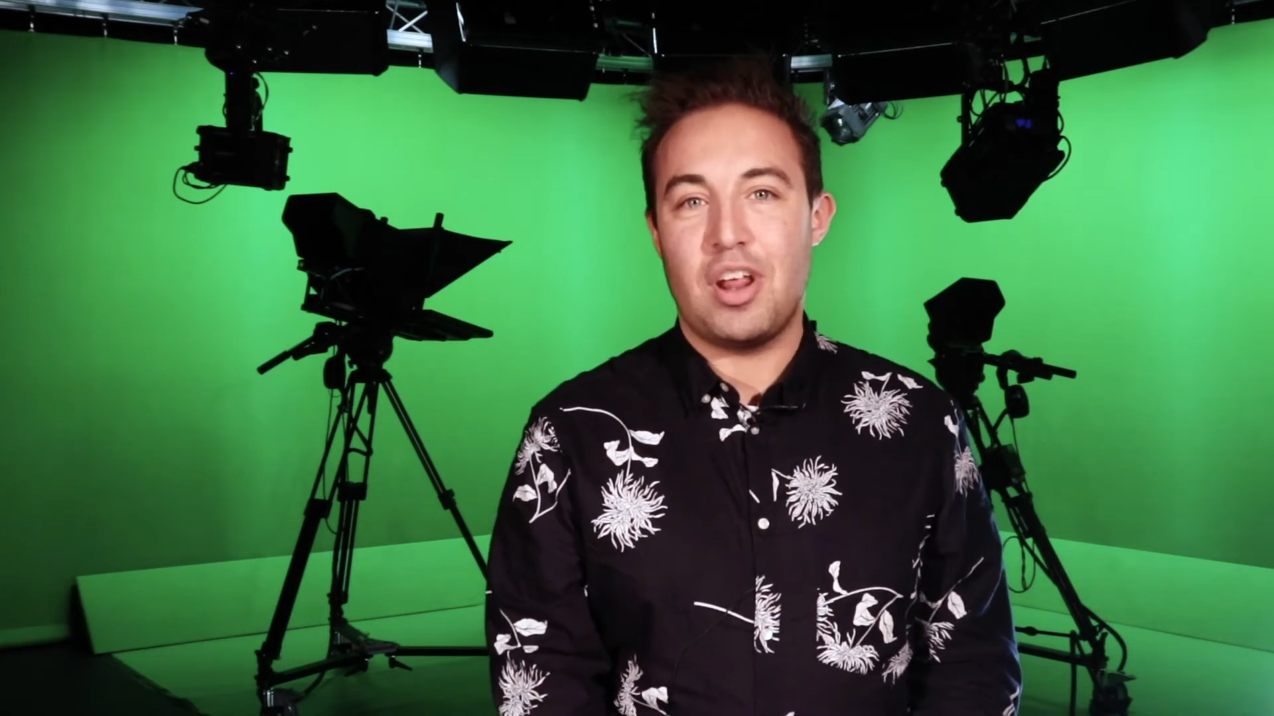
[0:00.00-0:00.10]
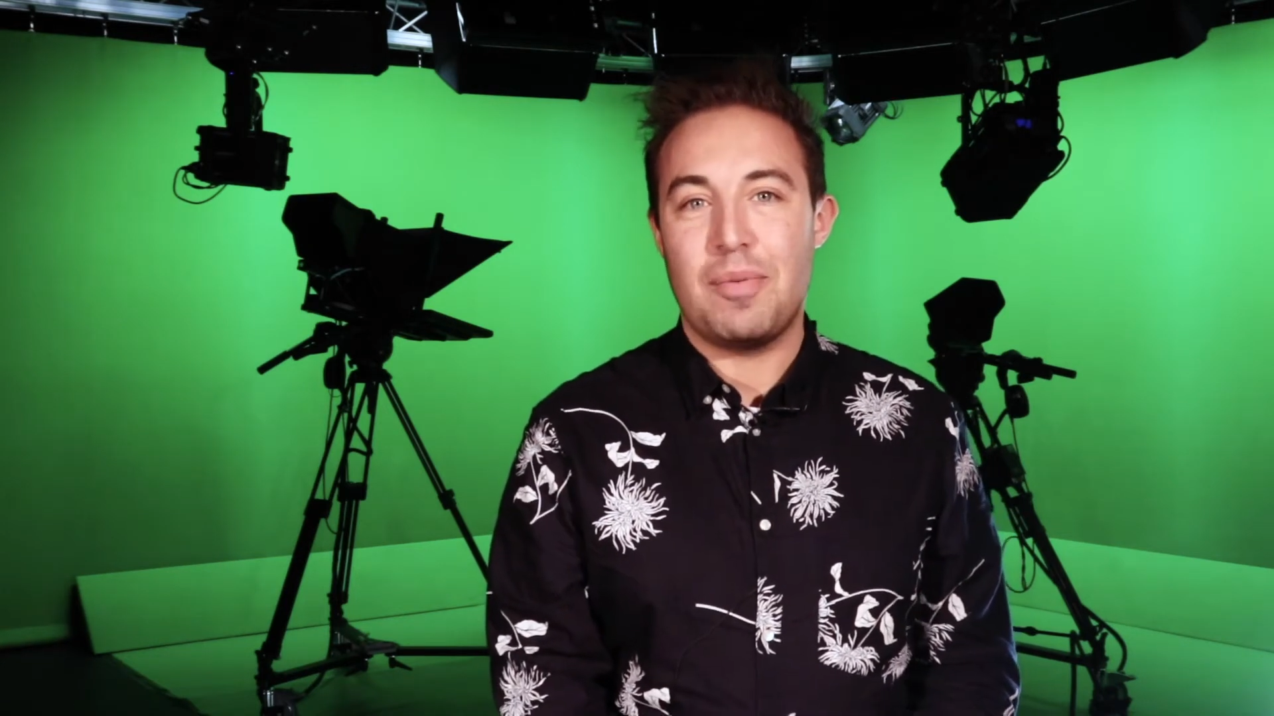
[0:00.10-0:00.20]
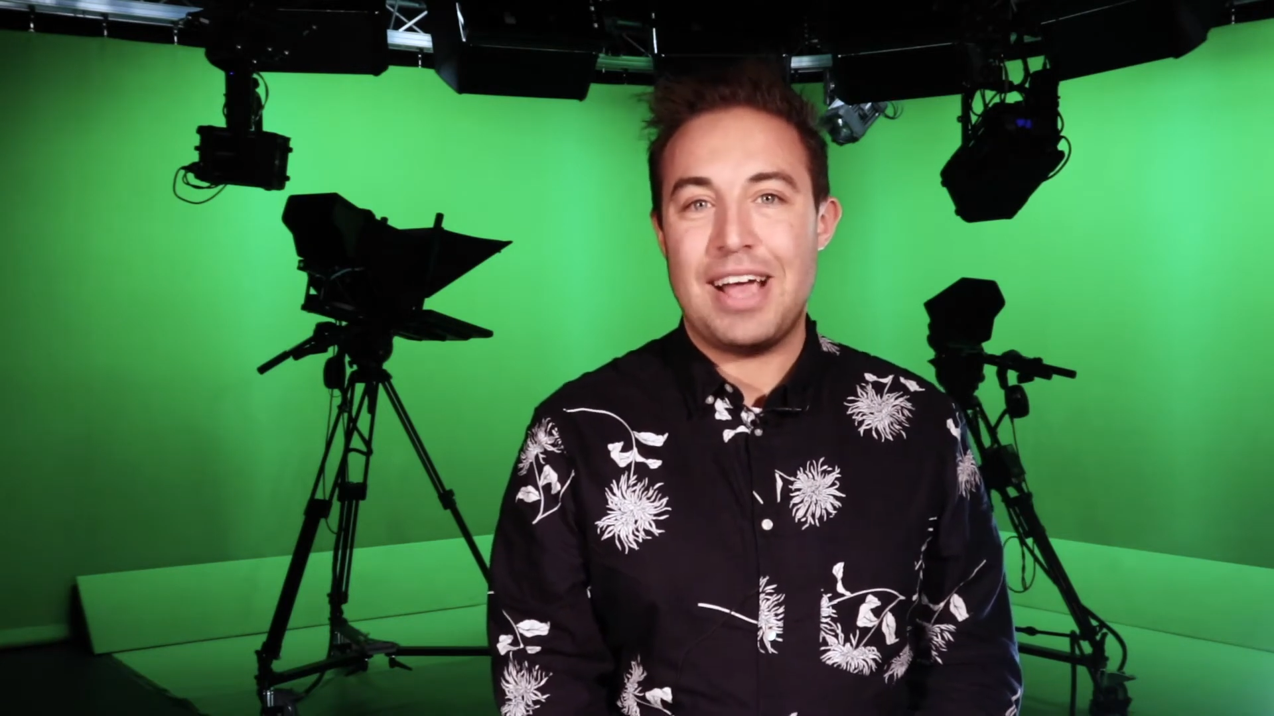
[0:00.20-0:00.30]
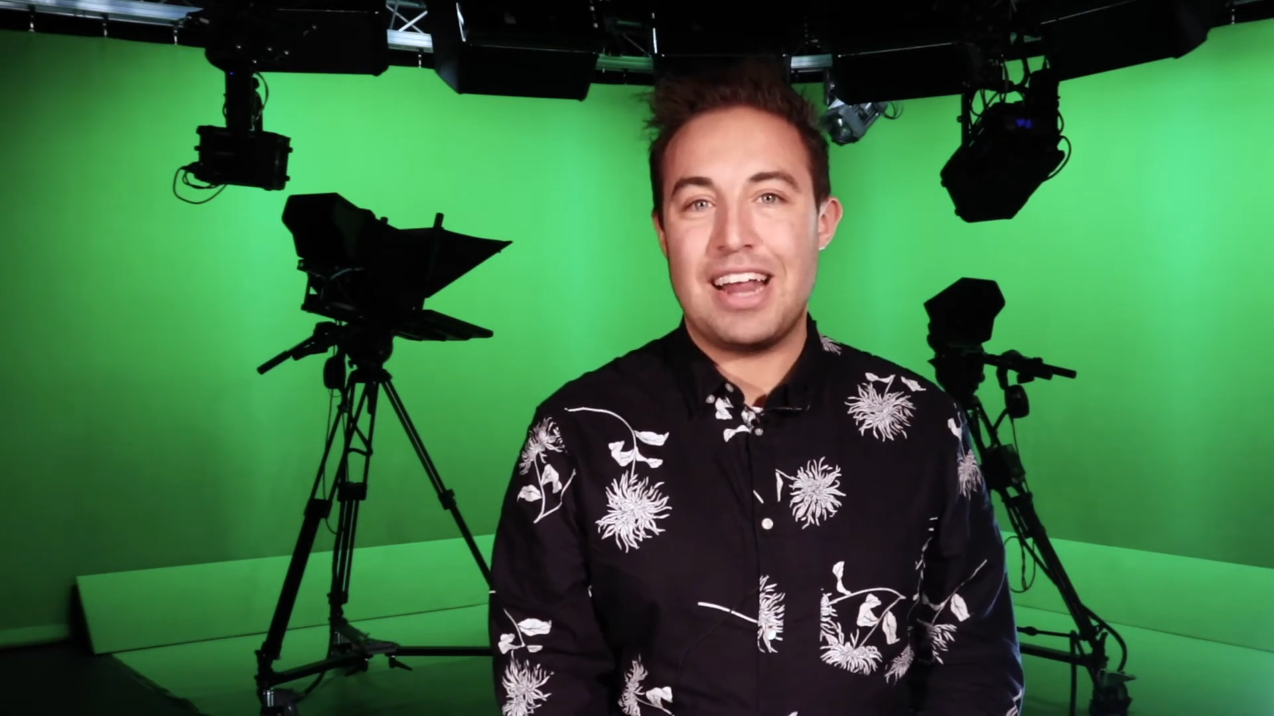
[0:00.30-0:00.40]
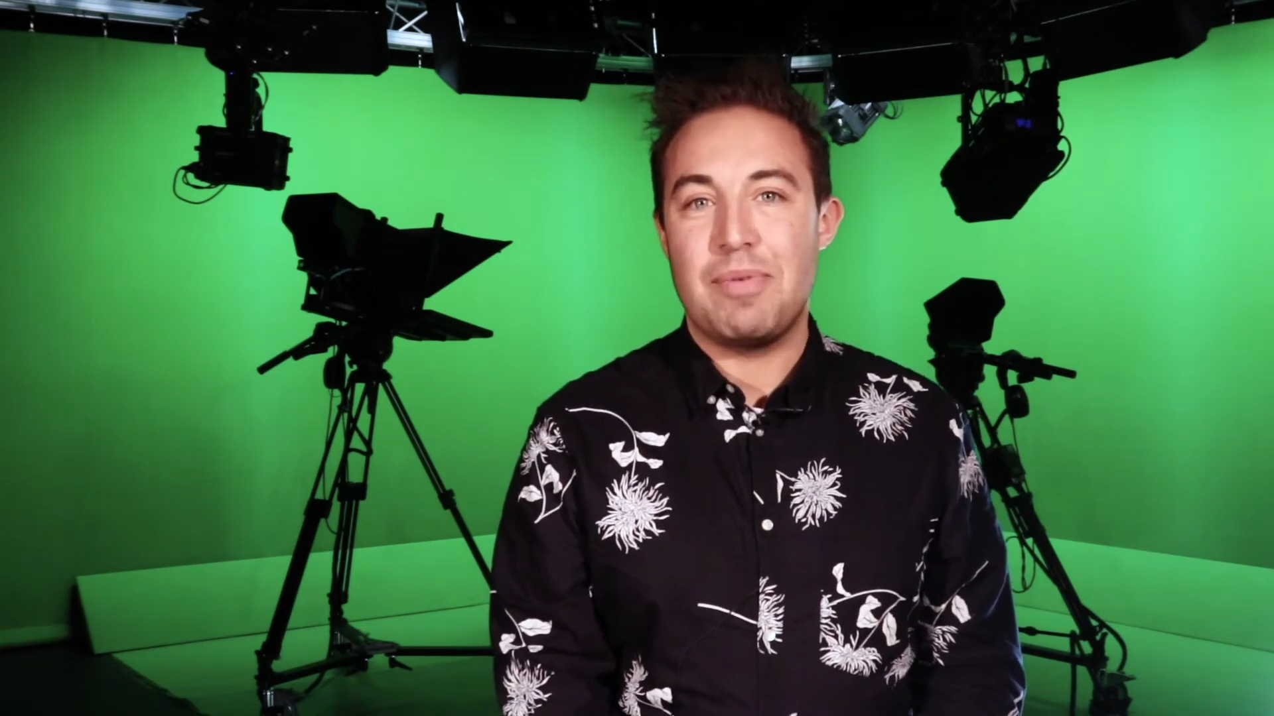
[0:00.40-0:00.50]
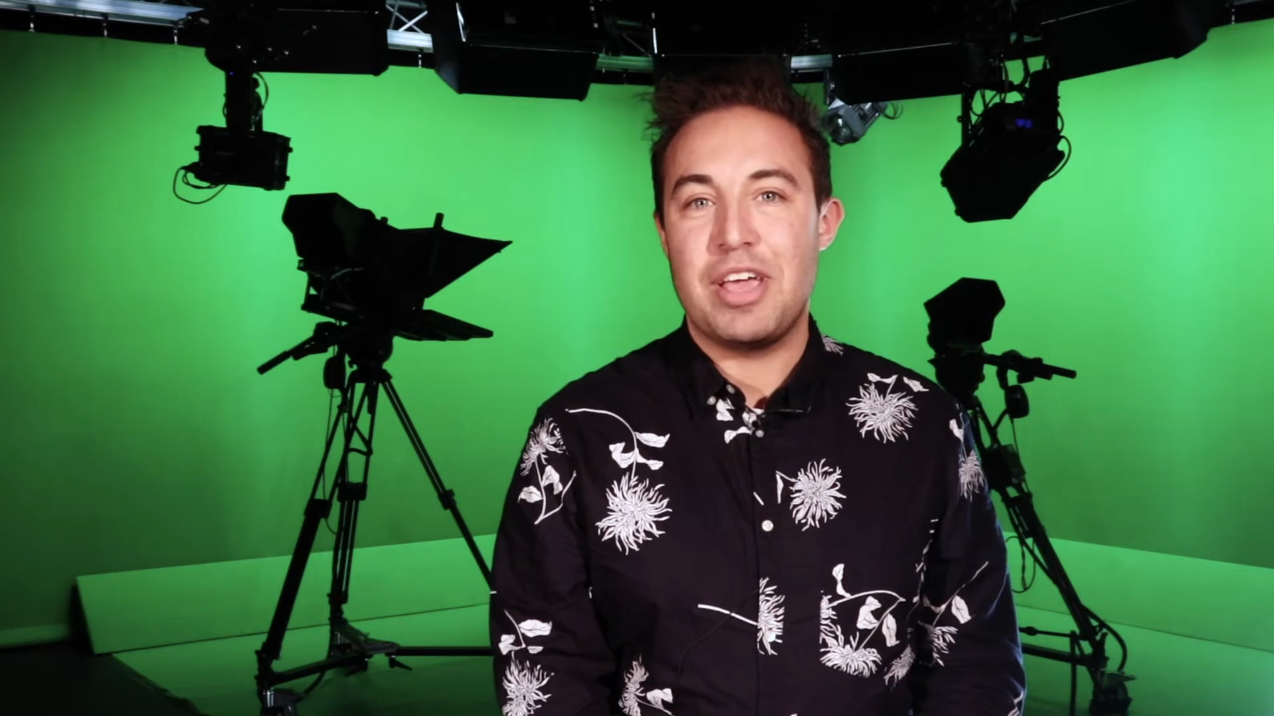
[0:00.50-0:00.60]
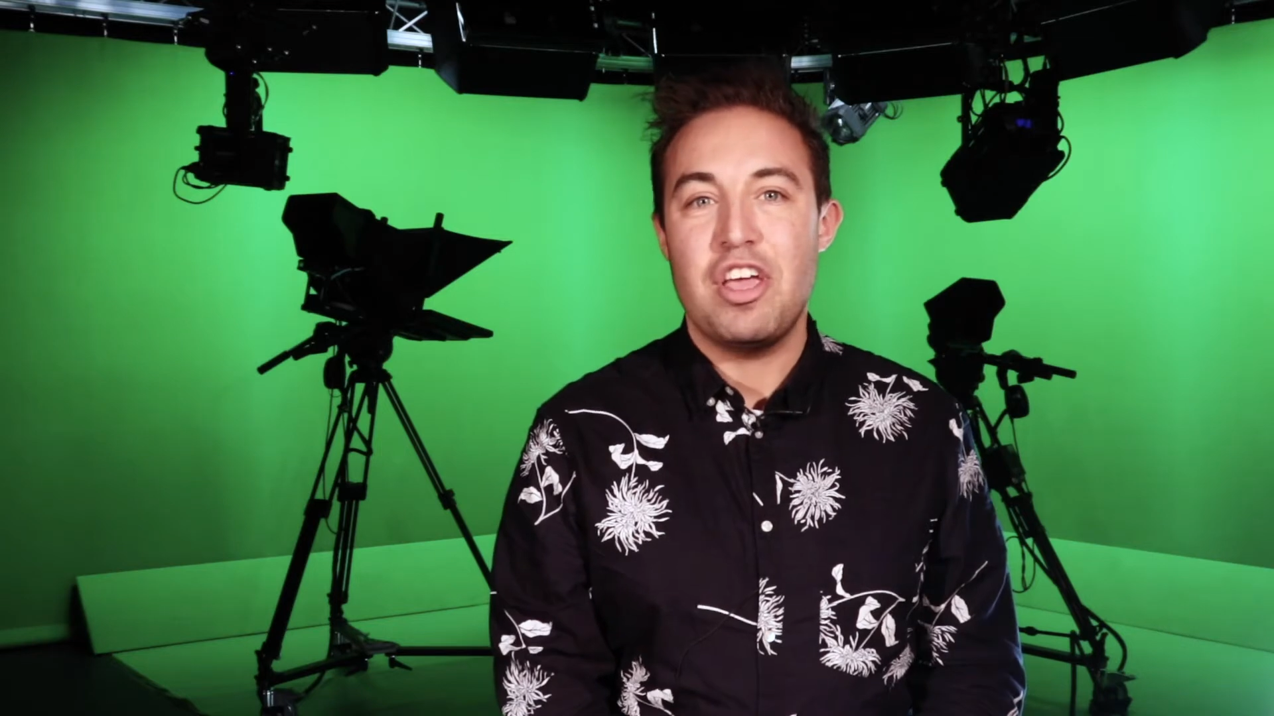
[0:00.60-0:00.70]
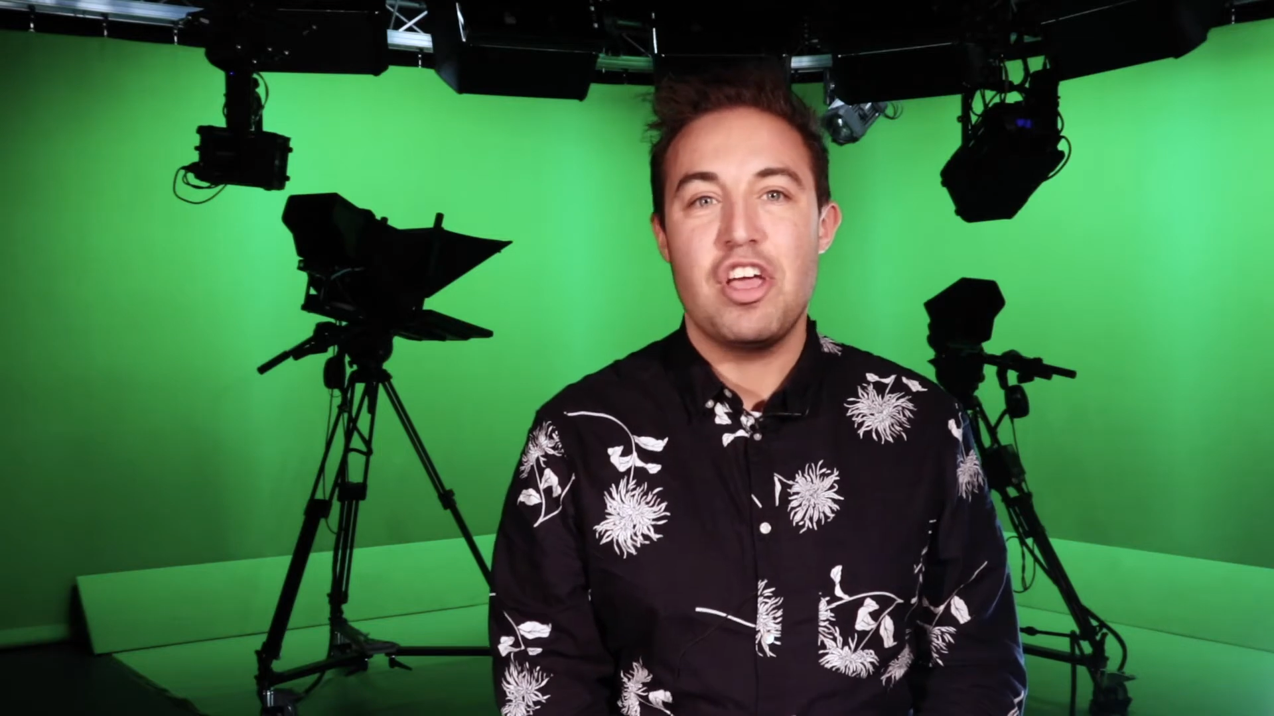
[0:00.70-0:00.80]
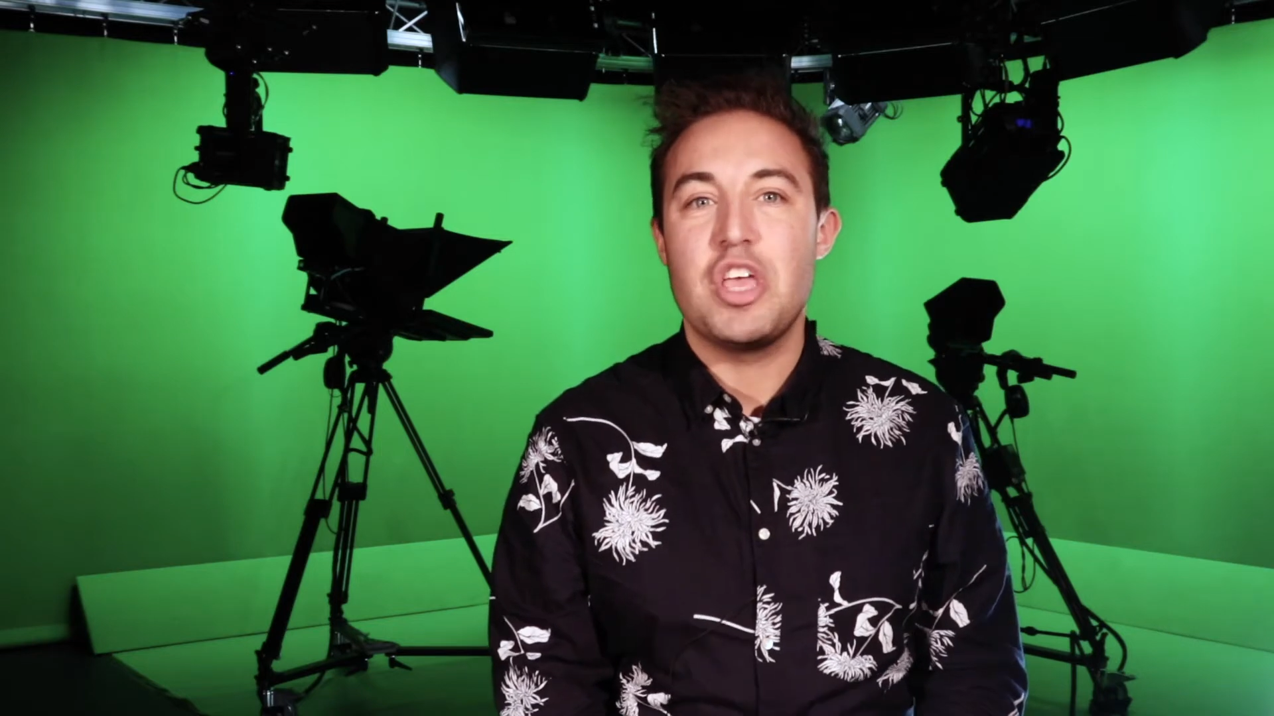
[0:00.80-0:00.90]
Global Academy,